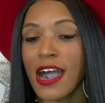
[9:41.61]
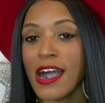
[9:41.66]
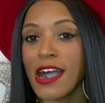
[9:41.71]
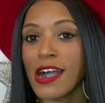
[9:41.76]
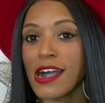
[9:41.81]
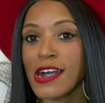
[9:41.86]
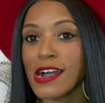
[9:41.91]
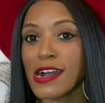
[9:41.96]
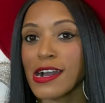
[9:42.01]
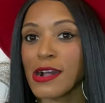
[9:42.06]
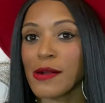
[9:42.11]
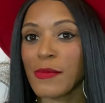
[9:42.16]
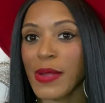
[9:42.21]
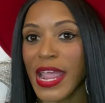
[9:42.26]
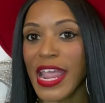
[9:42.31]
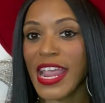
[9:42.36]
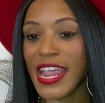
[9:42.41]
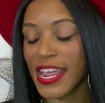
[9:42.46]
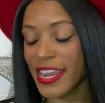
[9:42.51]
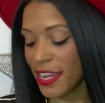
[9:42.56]
um,
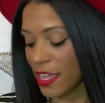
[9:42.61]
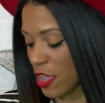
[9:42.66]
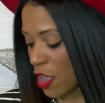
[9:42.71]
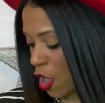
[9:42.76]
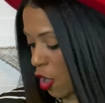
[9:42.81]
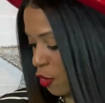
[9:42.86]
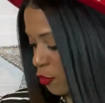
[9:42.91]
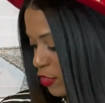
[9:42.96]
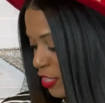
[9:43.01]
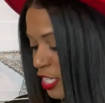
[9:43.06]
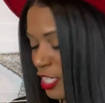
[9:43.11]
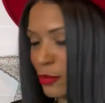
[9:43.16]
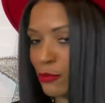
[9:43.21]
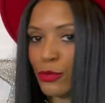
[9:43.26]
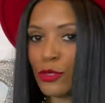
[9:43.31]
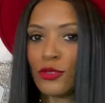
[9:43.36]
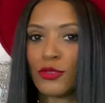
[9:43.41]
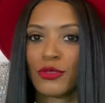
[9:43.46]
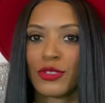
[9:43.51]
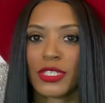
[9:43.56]
and, oh, these
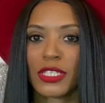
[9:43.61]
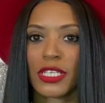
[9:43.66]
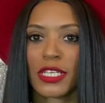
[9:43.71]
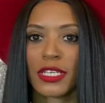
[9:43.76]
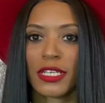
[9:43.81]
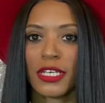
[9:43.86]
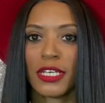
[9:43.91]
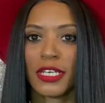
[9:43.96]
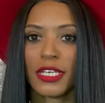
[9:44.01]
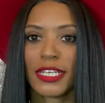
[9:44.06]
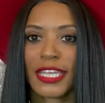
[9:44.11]
boots uh,